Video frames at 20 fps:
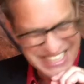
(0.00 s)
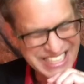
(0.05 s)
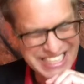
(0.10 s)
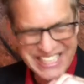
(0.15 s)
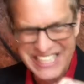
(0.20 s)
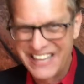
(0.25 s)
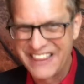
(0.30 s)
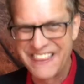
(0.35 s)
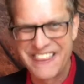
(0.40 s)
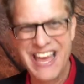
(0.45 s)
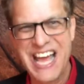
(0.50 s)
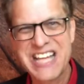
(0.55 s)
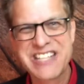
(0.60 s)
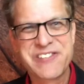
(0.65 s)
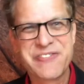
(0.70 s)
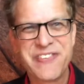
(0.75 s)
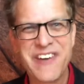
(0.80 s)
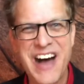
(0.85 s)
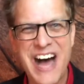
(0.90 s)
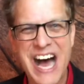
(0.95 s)
that's
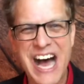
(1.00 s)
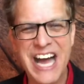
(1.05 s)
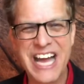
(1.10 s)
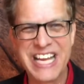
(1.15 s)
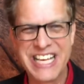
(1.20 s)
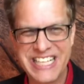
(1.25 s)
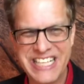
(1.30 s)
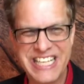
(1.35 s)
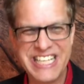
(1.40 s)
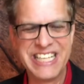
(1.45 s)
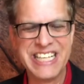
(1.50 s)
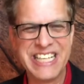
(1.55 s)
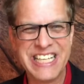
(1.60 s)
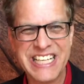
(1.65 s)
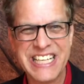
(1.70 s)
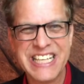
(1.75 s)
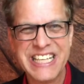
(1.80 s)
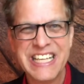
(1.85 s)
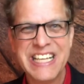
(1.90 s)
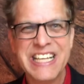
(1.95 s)
fine.
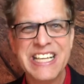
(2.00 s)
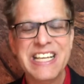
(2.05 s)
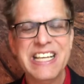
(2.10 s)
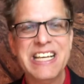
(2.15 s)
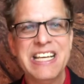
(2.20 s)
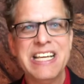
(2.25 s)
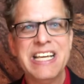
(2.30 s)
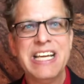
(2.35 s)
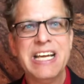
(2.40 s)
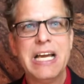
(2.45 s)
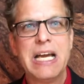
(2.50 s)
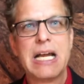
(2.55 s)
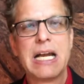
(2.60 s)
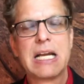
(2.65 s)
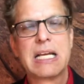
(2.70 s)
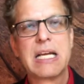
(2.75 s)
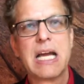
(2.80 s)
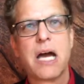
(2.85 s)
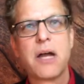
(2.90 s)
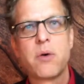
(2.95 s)
And I
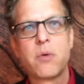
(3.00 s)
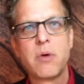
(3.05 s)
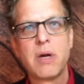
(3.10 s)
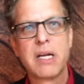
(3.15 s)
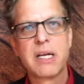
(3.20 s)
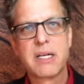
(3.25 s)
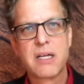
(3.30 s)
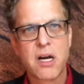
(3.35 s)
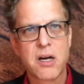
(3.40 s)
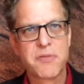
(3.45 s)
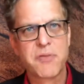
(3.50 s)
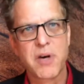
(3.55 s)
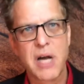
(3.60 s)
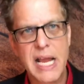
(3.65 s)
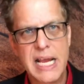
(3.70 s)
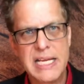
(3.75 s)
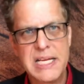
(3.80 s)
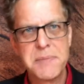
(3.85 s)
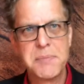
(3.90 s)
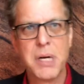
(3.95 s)
got a rent-a-car for
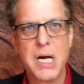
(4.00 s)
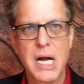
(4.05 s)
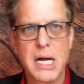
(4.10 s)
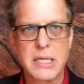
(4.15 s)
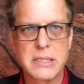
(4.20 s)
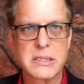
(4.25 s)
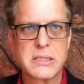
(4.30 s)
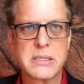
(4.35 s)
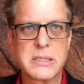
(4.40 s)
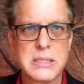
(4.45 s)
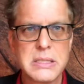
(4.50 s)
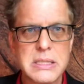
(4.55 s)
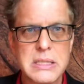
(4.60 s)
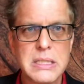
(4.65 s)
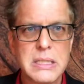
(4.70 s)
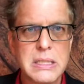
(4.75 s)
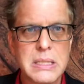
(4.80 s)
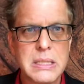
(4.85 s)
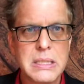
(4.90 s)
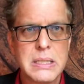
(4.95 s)
$80.
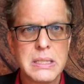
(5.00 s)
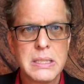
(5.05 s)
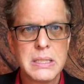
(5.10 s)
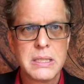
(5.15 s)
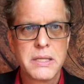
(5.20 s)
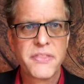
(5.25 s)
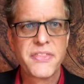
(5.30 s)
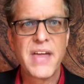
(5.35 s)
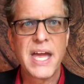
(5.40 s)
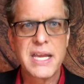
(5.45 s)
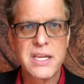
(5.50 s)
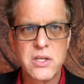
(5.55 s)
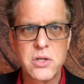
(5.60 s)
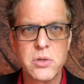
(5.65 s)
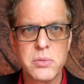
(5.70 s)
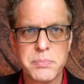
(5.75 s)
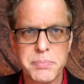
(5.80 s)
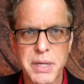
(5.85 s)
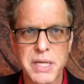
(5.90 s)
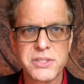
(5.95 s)
Thank
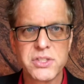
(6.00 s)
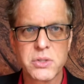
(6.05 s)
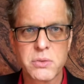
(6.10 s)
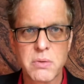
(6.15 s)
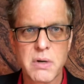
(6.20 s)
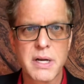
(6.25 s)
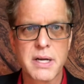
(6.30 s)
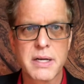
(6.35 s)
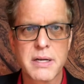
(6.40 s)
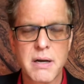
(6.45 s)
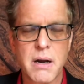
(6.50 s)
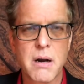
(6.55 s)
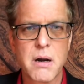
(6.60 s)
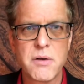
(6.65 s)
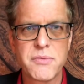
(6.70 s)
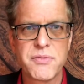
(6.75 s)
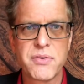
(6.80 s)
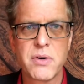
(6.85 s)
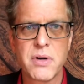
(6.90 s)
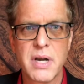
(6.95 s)
you, Budget Rent-A-Car,
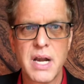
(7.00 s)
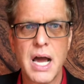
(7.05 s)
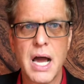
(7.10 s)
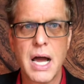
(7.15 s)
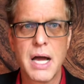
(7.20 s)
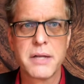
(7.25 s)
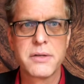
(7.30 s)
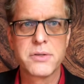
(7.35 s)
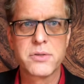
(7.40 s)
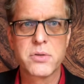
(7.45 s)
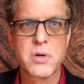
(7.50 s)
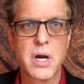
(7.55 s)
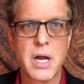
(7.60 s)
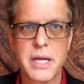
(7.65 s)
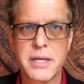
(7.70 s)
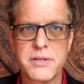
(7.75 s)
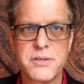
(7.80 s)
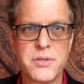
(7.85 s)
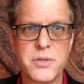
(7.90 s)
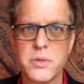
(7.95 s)
for not
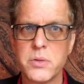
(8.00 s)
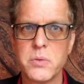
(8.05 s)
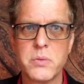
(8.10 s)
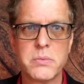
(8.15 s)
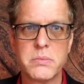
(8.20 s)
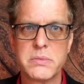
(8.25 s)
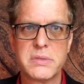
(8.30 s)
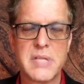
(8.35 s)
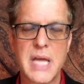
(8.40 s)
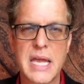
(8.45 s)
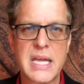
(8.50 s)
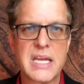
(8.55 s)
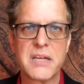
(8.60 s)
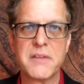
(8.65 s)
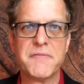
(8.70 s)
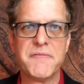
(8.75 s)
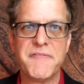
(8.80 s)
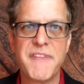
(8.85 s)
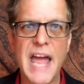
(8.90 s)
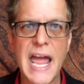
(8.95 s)
trying to take
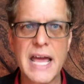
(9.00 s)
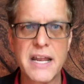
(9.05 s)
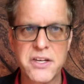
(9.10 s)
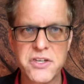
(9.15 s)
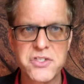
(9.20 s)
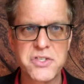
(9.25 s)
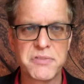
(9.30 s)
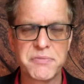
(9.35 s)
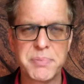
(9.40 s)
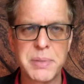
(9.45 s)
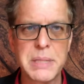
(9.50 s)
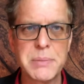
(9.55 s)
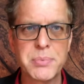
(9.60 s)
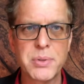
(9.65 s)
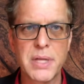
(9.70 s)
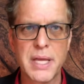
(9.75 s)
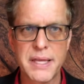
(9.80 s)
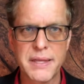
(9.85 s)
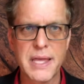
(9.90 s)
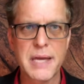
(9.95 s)
advantage of
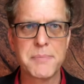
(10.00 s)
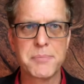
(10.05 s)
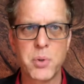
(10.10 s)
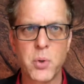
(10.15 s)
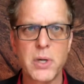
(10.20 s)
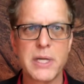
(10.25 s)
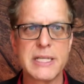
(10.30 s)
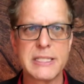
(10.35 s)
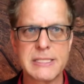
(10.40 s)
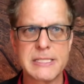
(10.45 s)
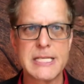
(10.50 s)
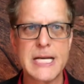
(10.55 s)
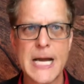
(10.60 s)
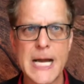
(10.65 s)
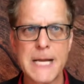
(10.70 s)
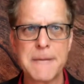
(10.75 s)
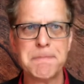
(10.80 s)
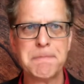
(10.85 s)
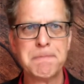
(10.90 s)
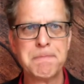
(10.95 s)
people at that point in time.